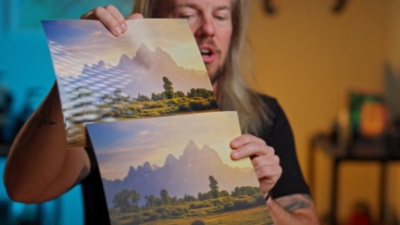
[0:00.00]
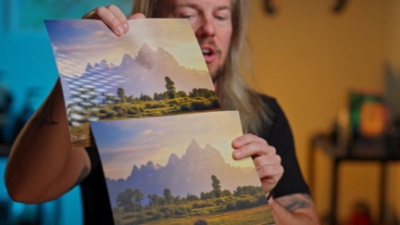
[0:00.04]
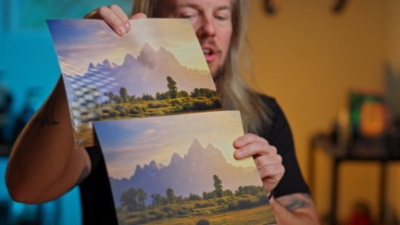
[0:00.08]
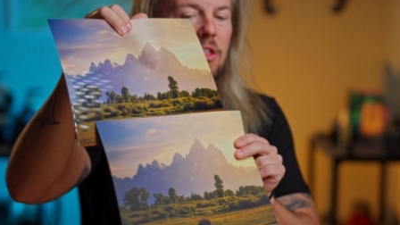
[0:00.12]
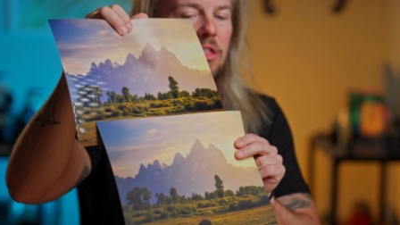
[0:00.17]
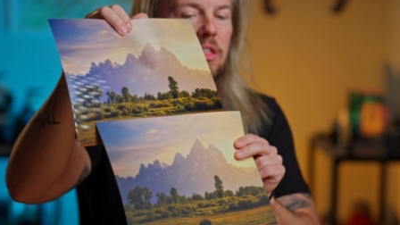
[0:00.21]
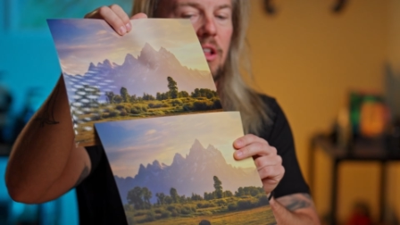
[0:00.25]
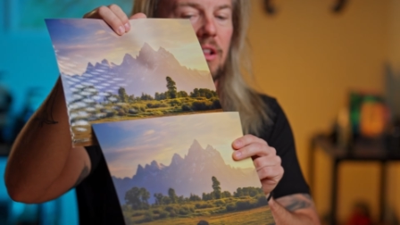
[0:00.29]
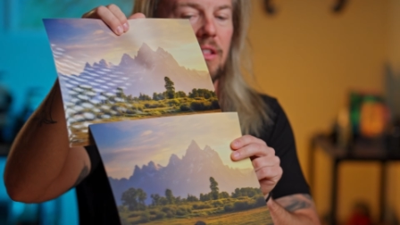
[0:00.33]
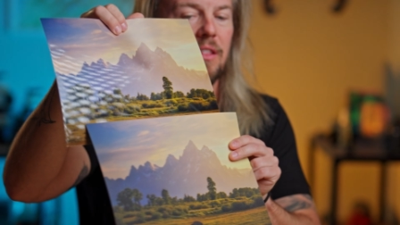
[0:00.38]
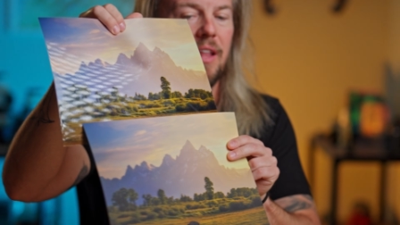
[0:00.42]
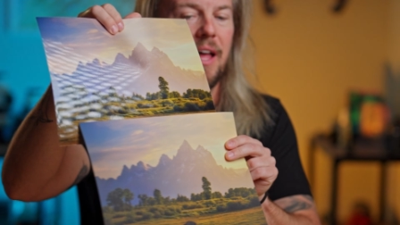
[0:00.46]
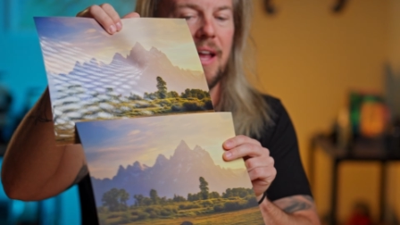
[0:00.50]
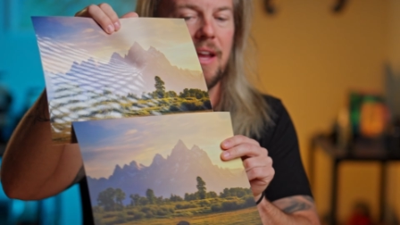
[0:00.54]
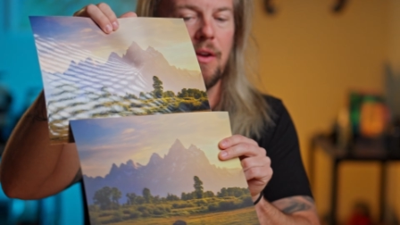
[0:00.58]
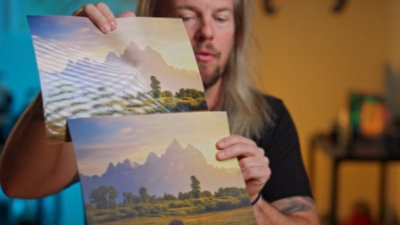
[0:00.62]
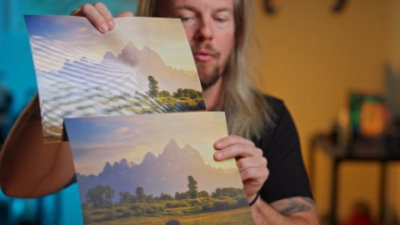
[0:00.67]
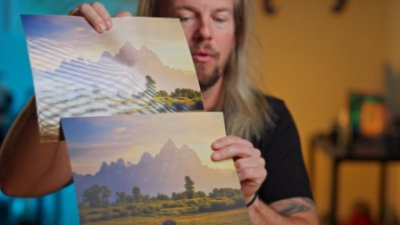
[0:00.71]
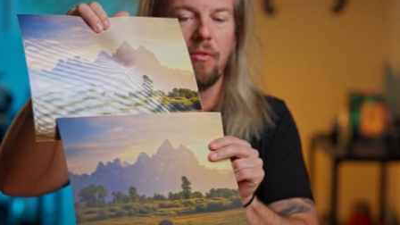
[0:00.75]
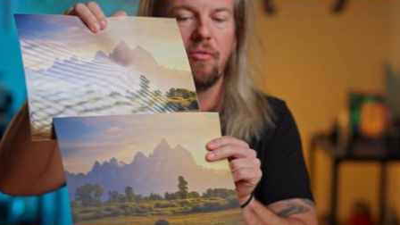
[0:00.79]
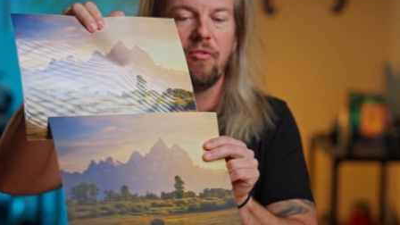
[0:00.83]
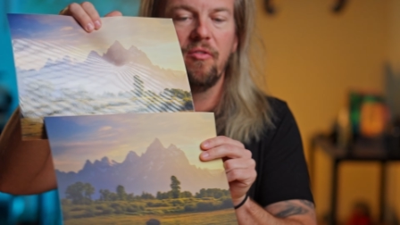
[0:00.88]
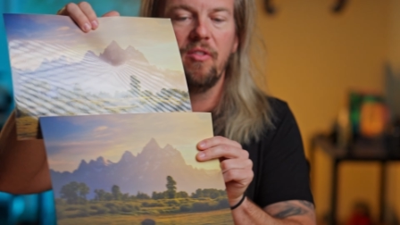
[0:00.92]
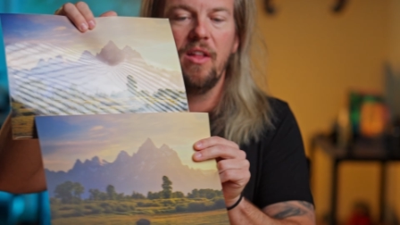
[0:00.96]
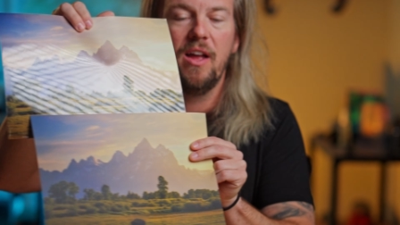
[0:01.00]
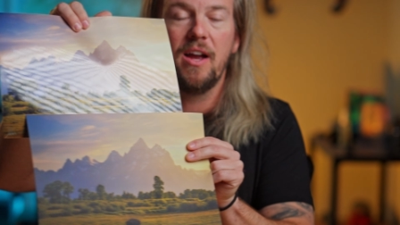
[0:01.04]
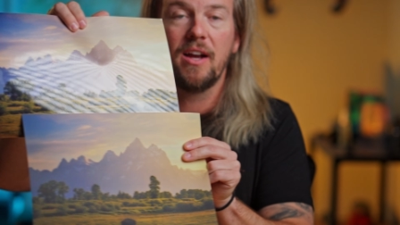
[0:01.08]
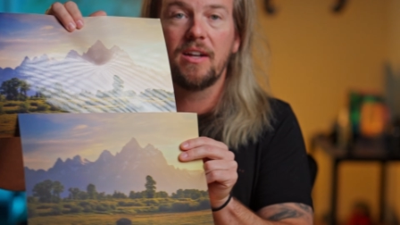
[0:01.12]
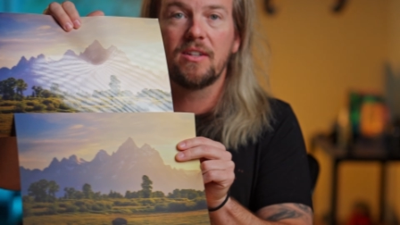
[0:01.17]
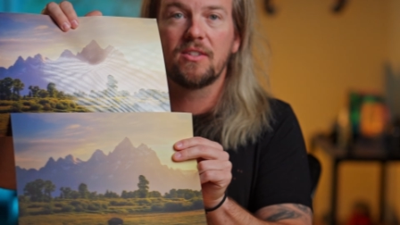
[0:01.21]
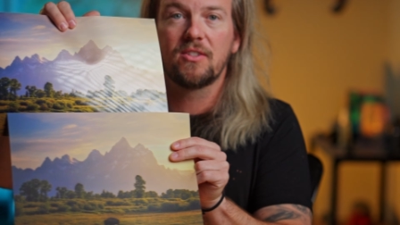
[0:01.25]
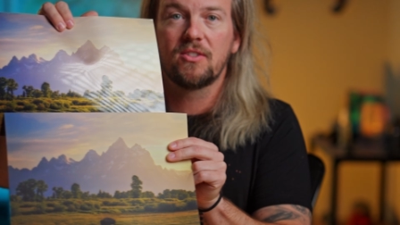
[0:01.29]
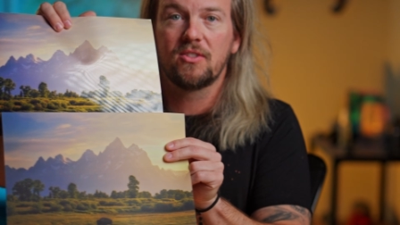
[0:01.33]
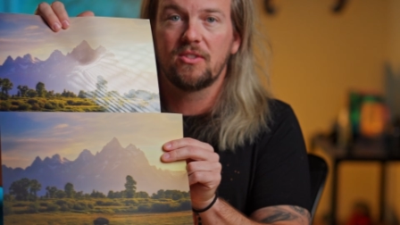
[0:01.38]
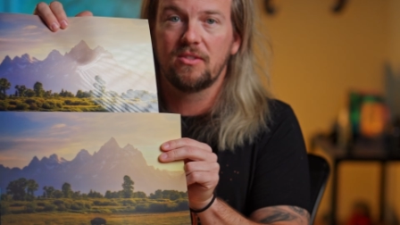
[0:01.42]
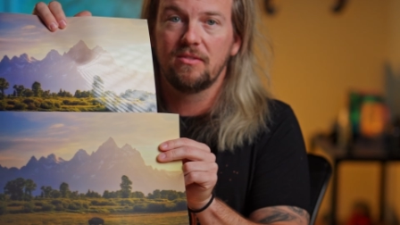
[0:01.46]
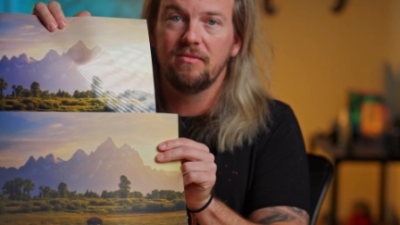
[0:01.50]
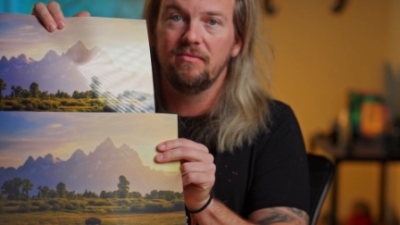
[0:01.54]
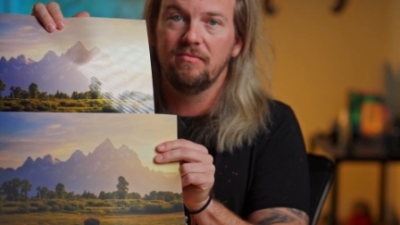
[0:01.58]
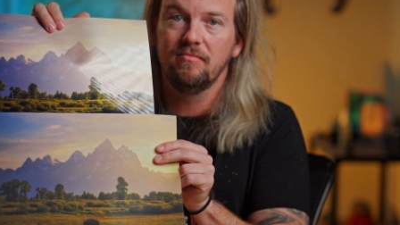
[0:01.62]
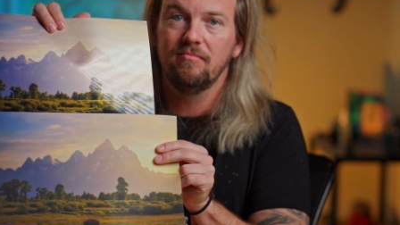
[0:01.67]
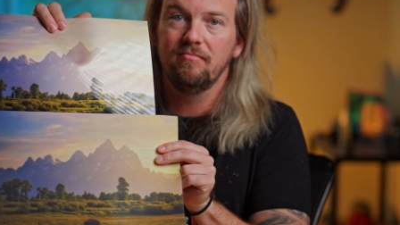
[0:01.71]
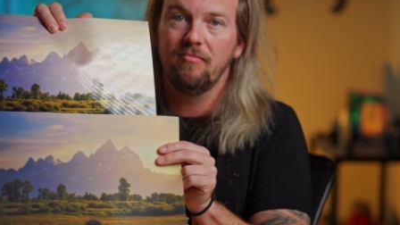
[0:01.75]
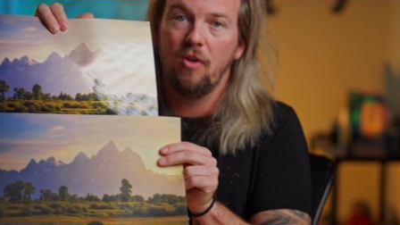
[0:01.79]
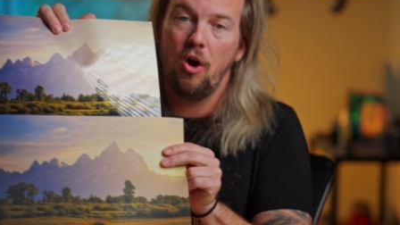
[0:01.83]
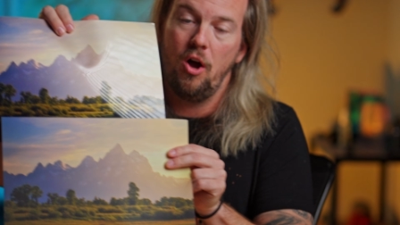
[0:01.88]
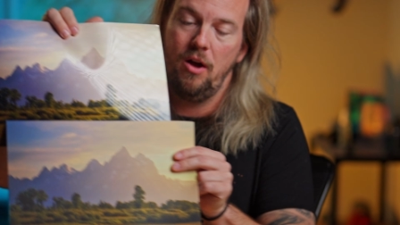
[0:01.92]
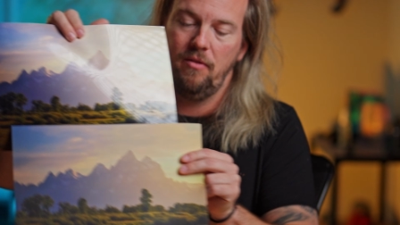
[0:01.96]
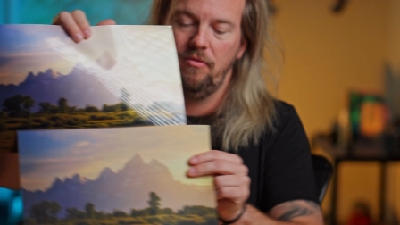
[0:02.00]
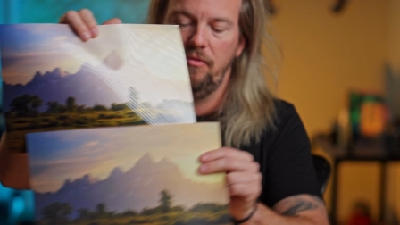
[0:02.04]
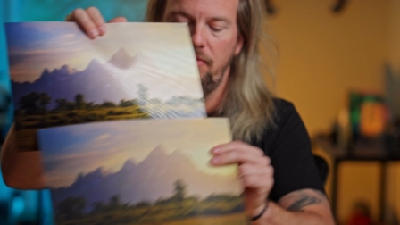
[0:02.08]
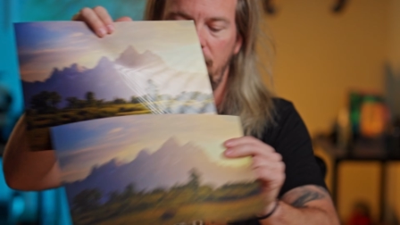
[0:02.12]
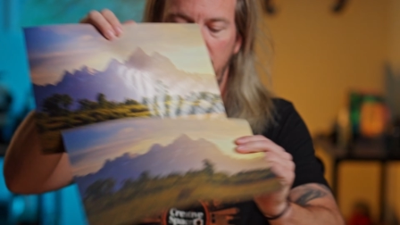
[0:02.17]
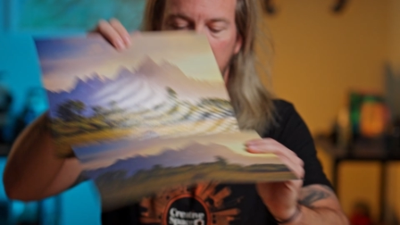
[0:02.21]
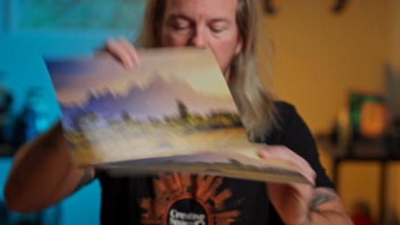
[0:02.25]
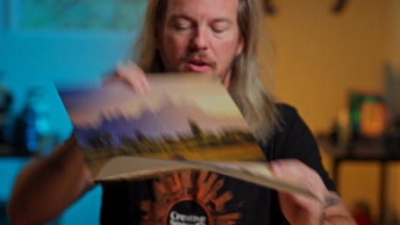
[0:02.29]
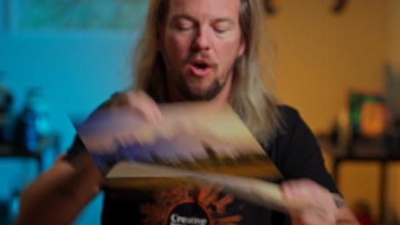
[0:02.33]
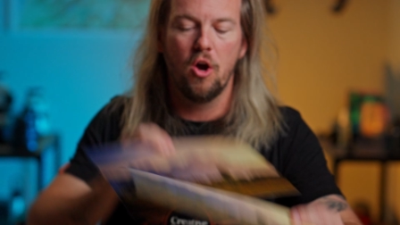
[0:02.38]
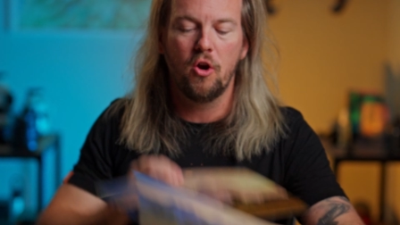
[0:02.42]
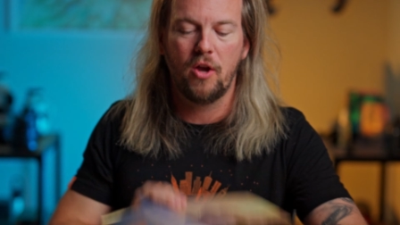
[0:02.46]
the light reflects off of it.